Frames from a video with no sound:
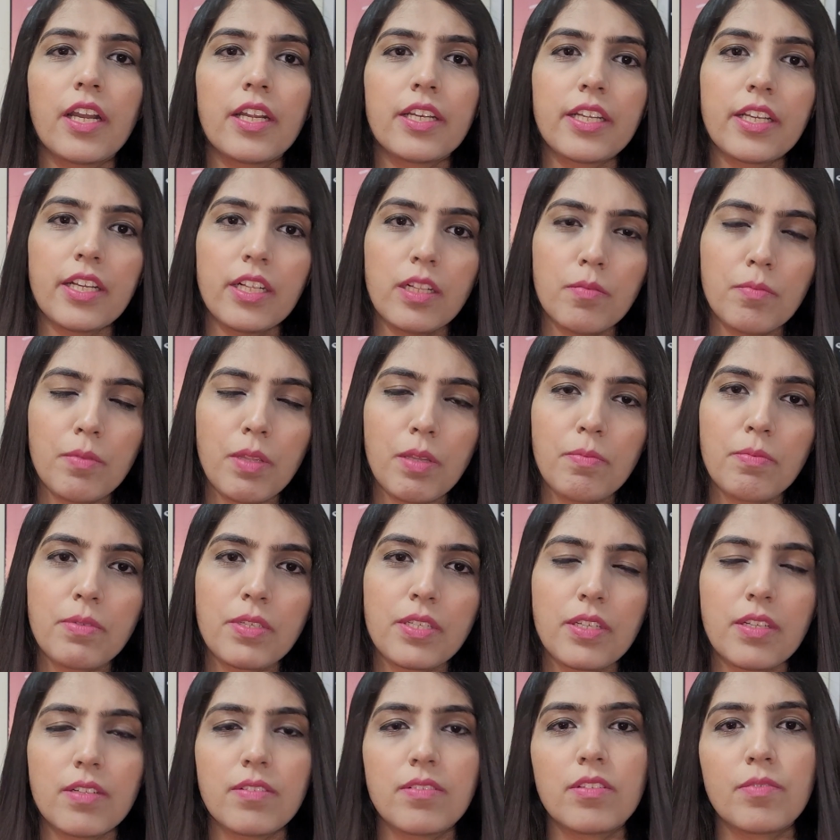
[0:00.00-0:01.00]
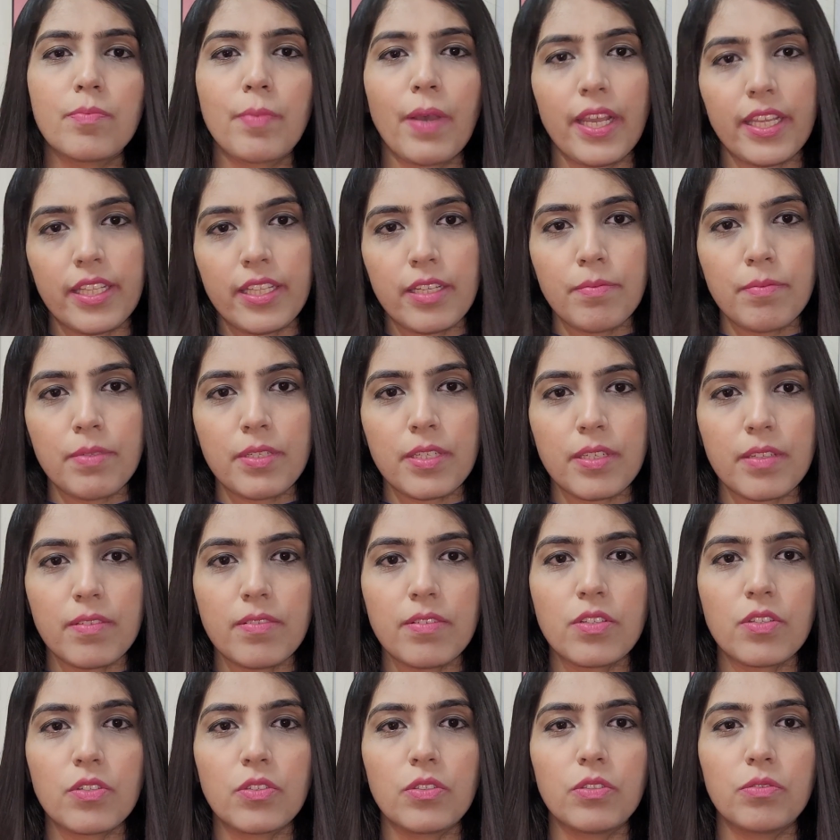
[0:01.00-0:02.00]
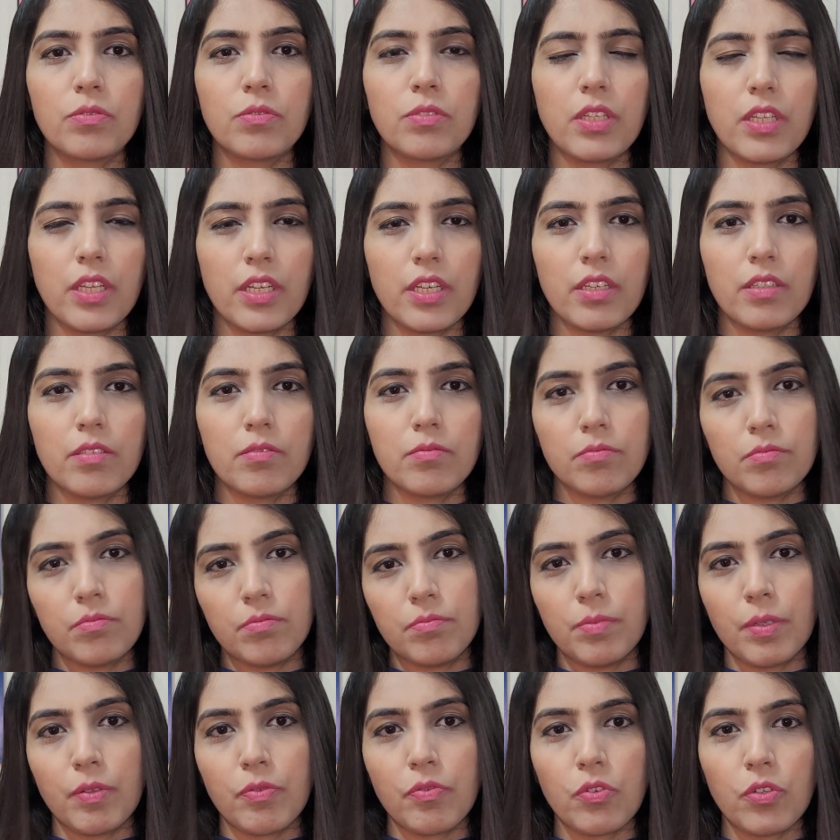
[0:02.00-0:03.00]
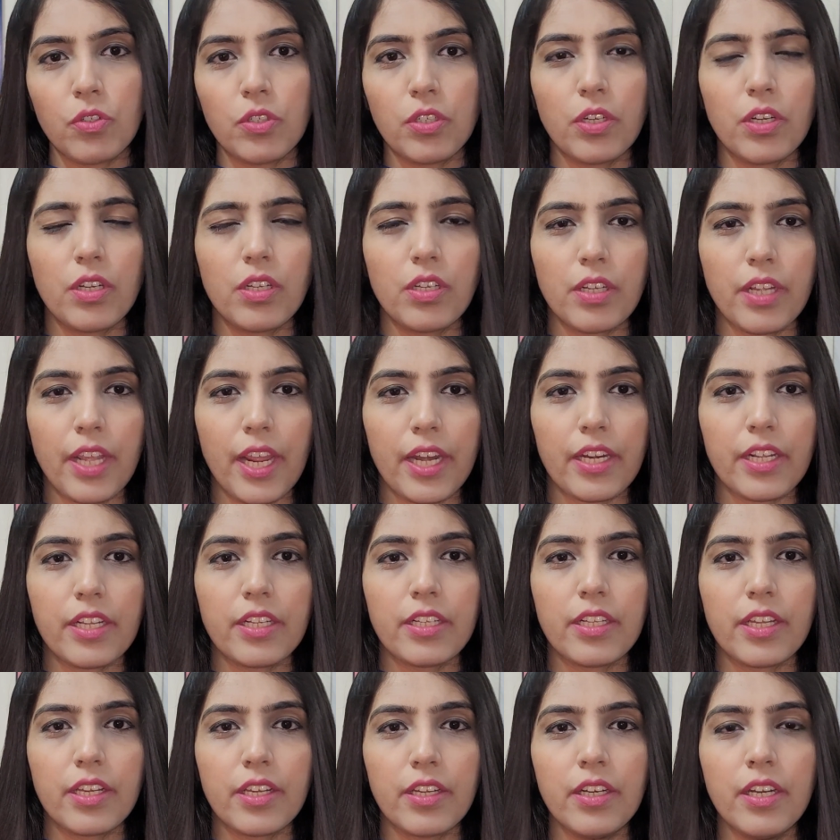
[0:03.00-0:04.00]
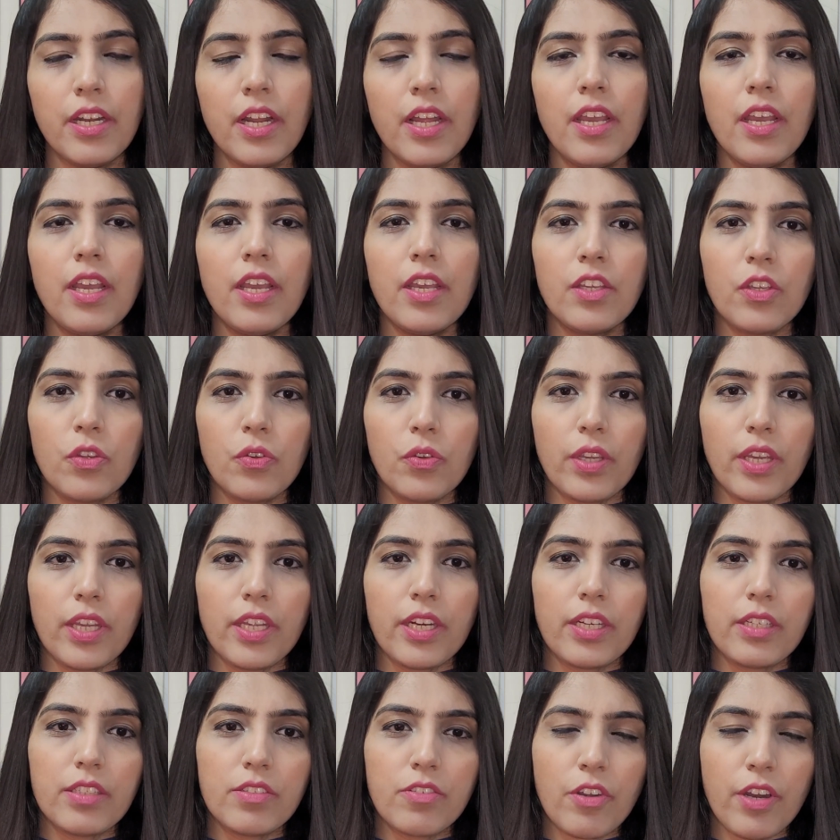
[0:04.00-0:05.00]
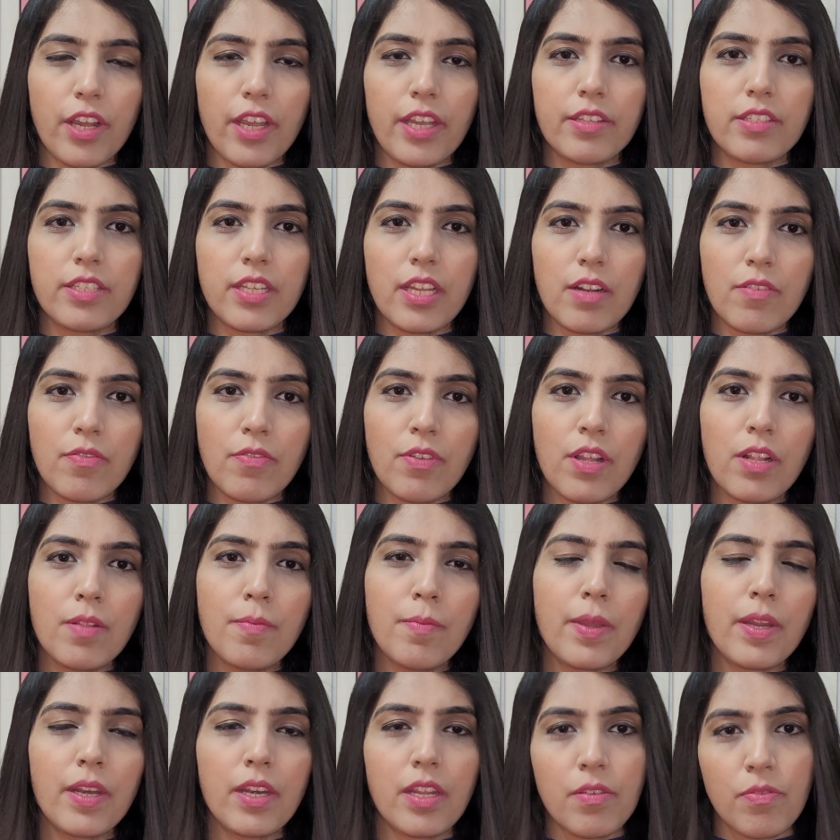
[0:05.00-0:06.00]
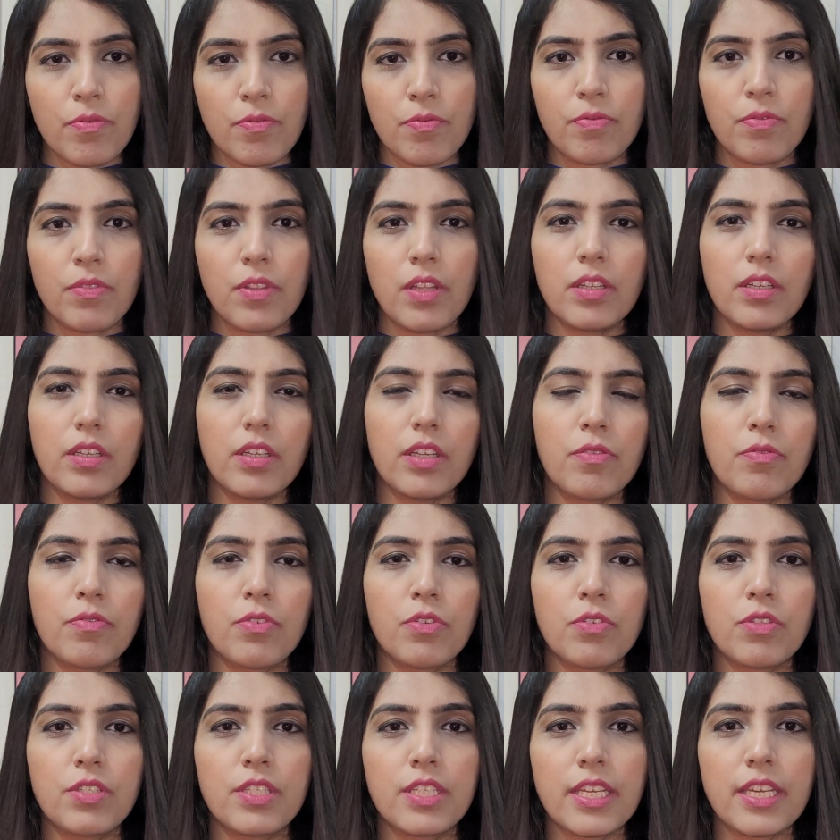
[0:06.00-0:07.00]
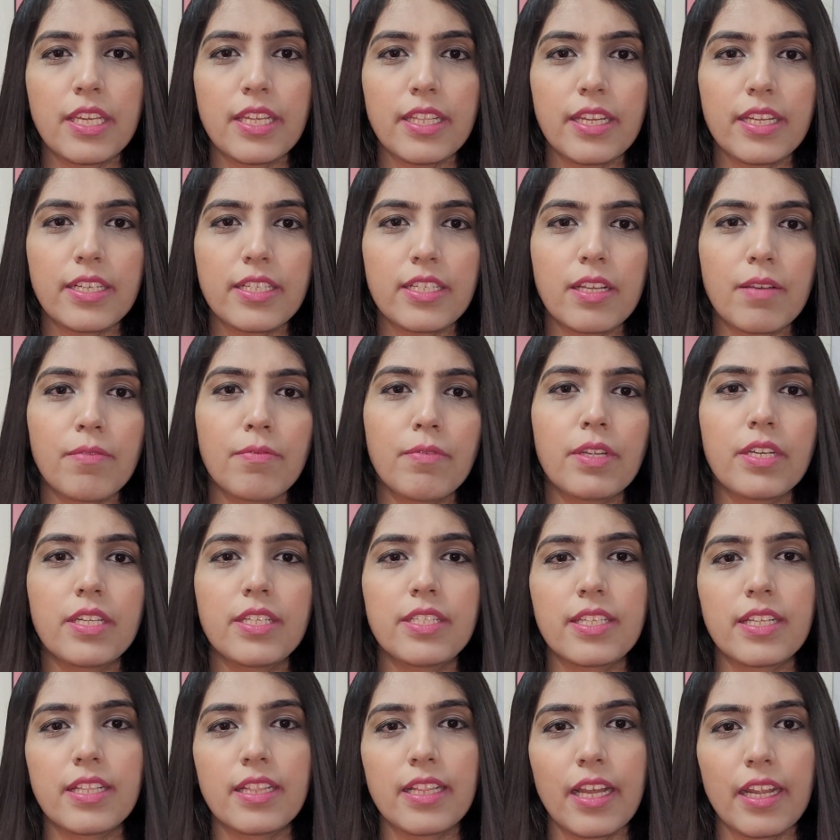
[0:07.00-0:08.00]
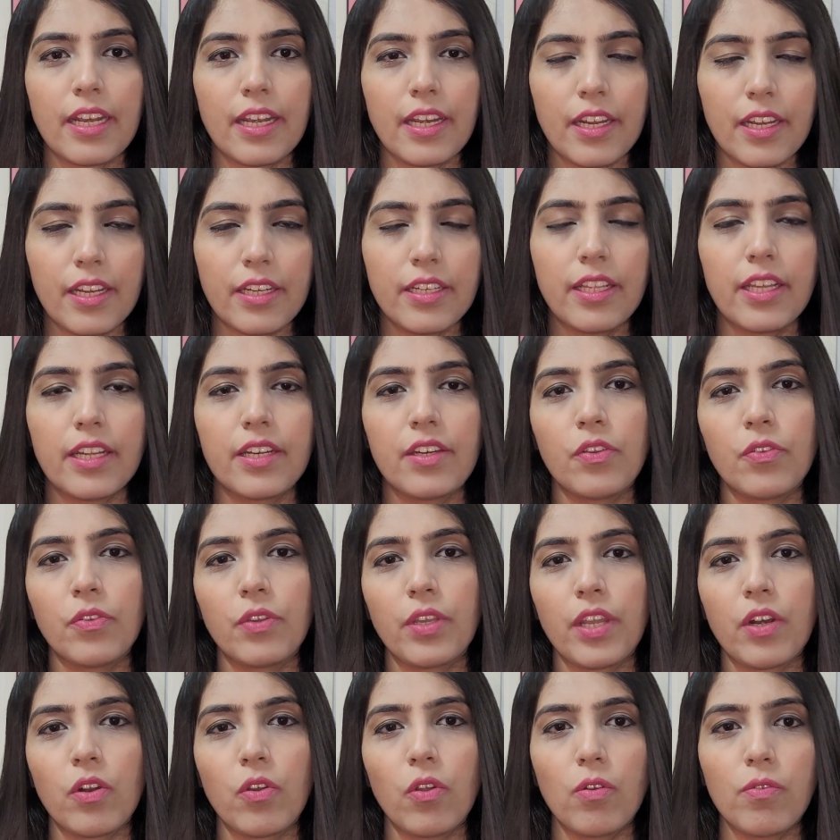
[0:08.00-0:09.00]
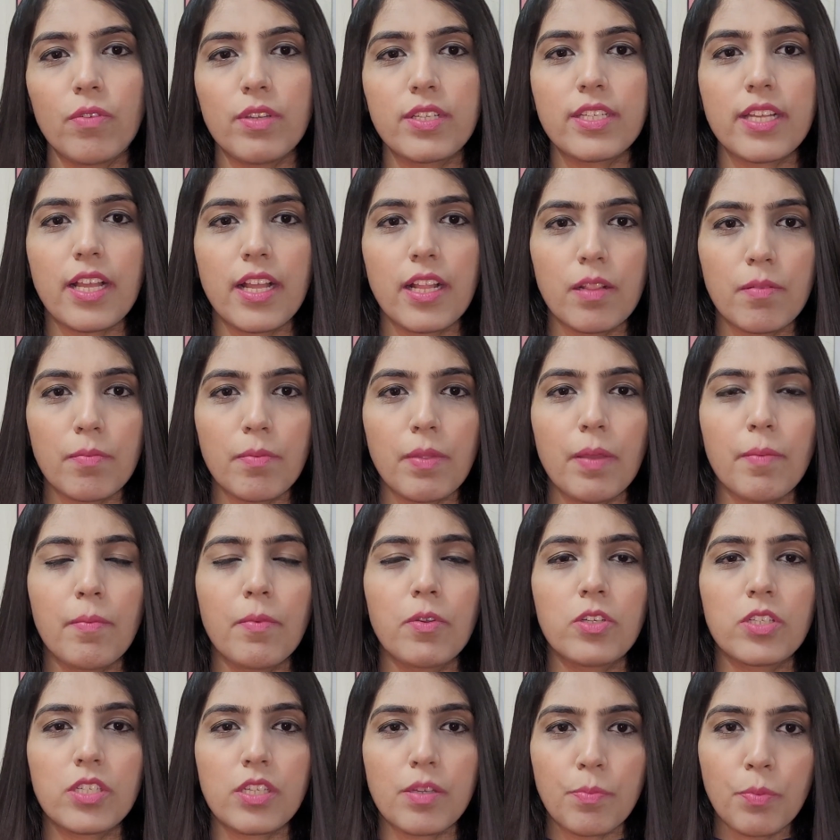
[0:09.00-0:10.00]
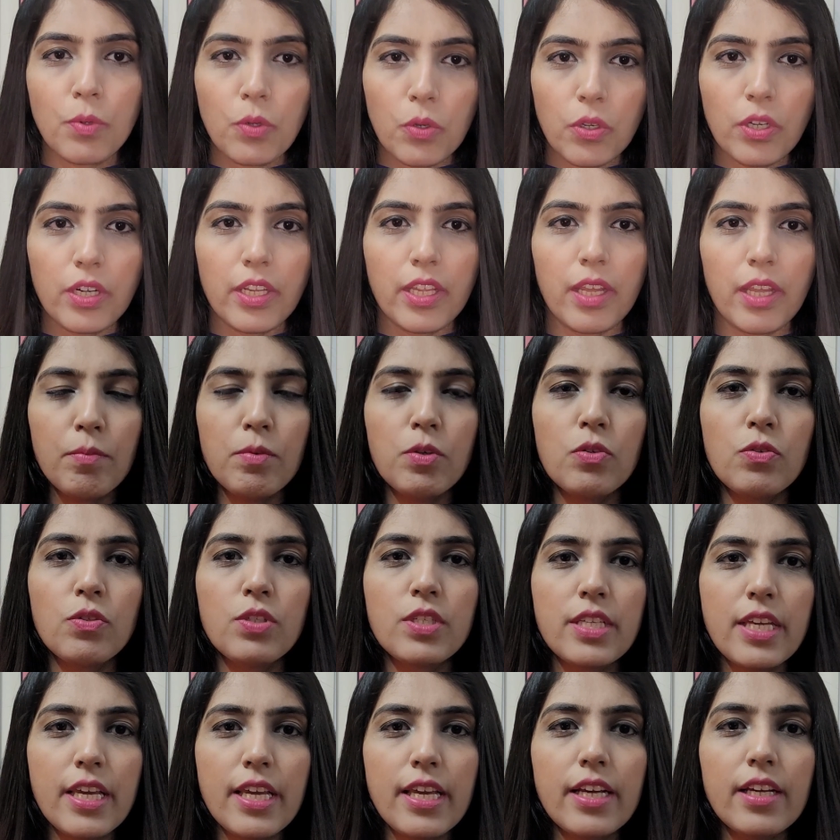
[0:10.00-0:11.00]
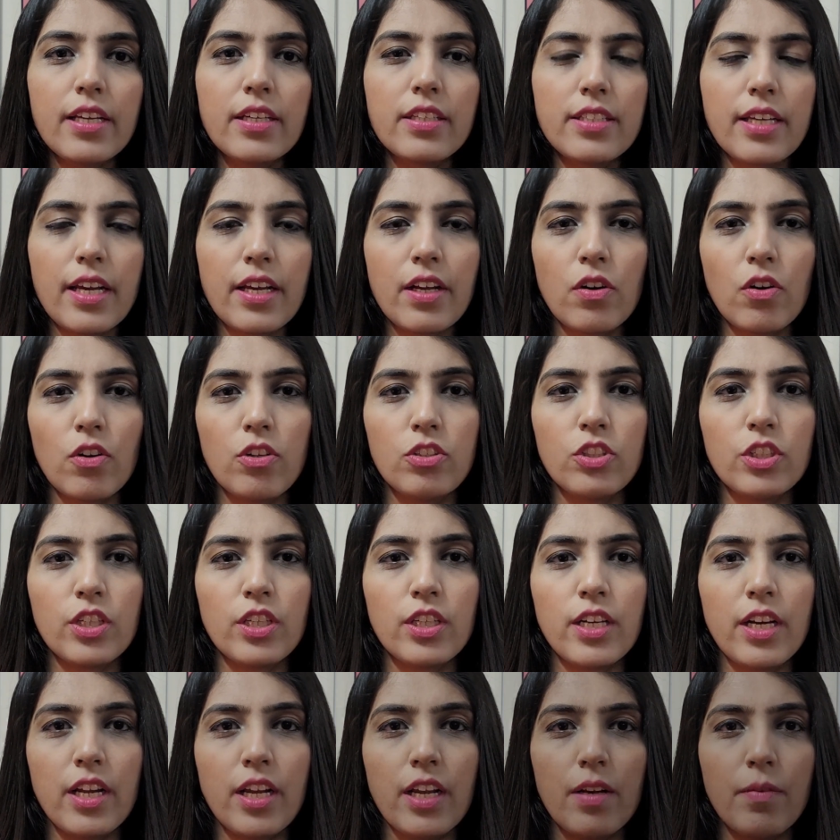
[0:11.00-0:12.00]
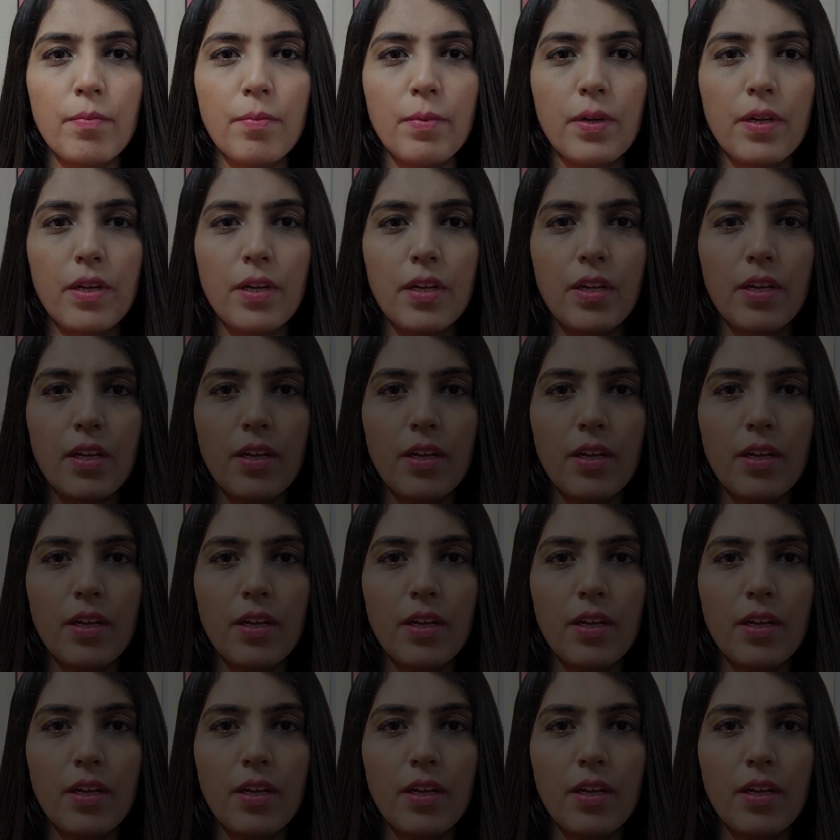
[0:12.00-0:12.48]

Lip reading: can't help themselves by themselves, so before getting there, you can try self-help. And if you see that someone is in the need, then you can always help them or support them to seek psychological help.